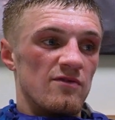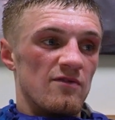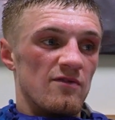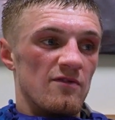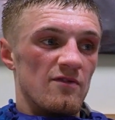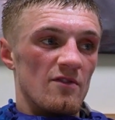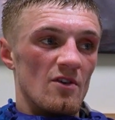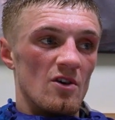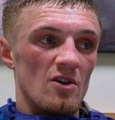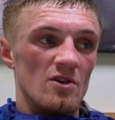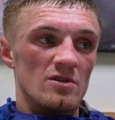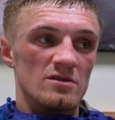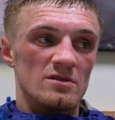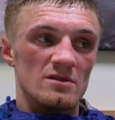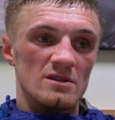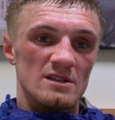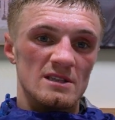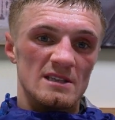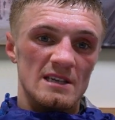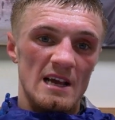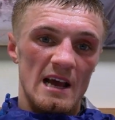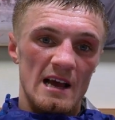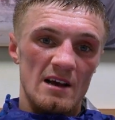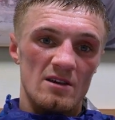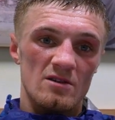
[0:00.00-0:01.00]
first and
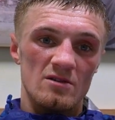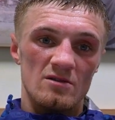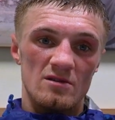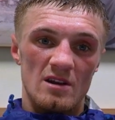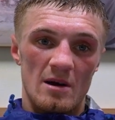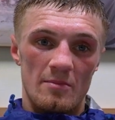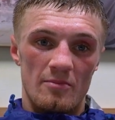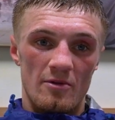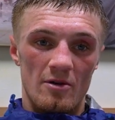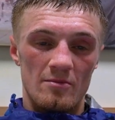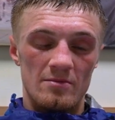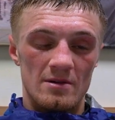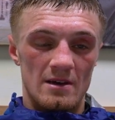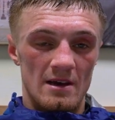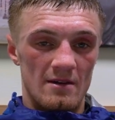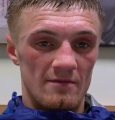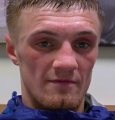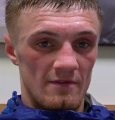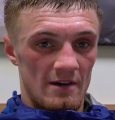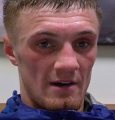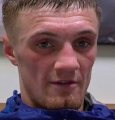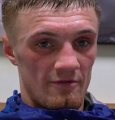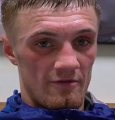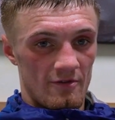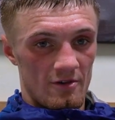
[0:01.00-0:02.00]
second, I'd probably give
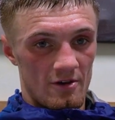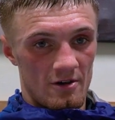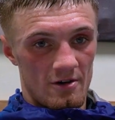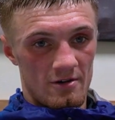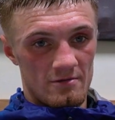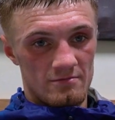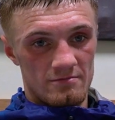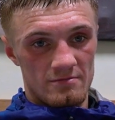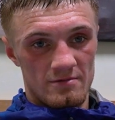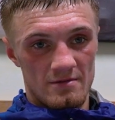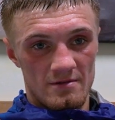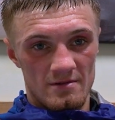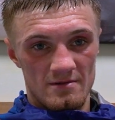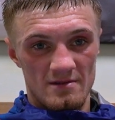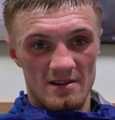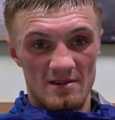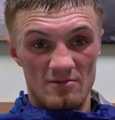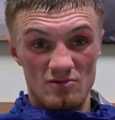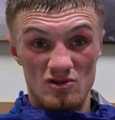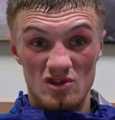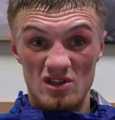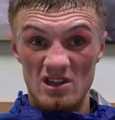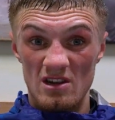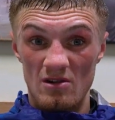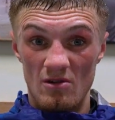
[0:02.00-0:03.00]
that four. It
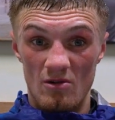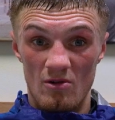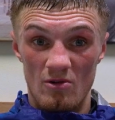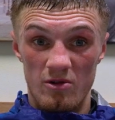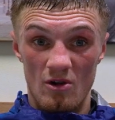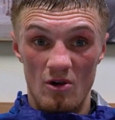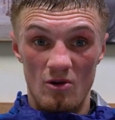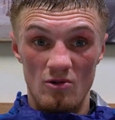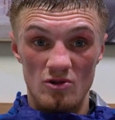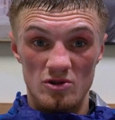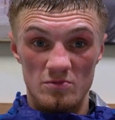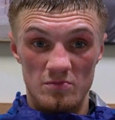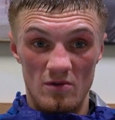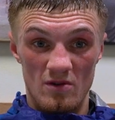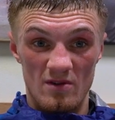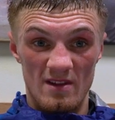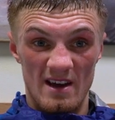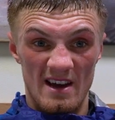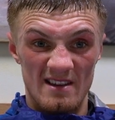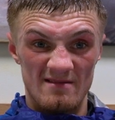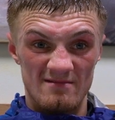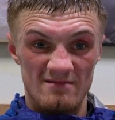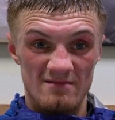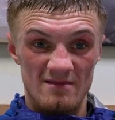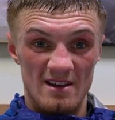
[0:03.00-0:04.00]
was still close, yeah. but
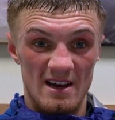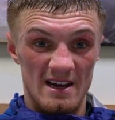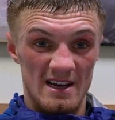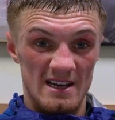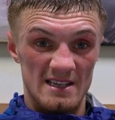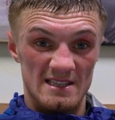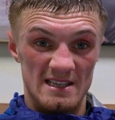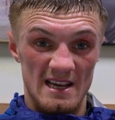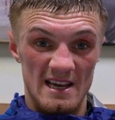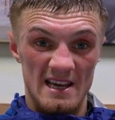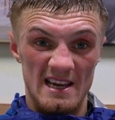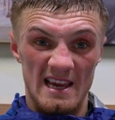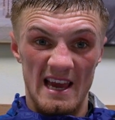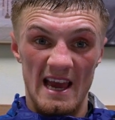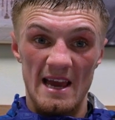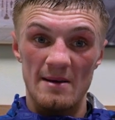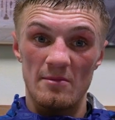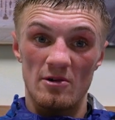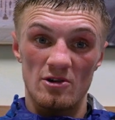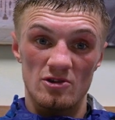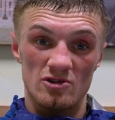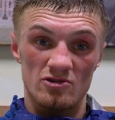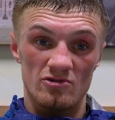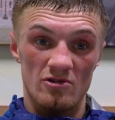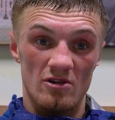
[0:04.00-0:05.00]
then, like I say, he came
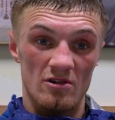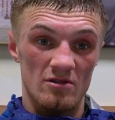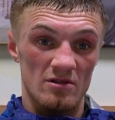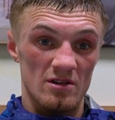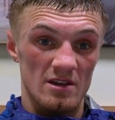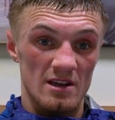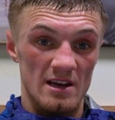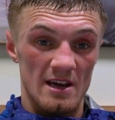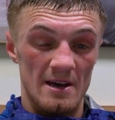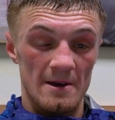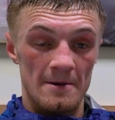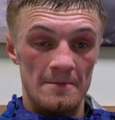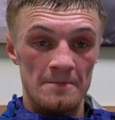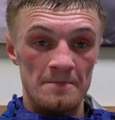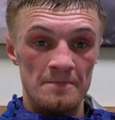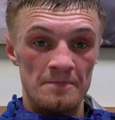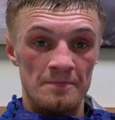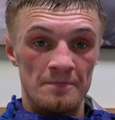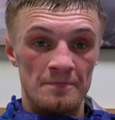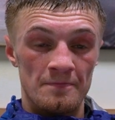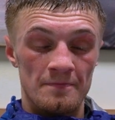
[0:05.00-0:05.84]
on strong, didn't well, he? I,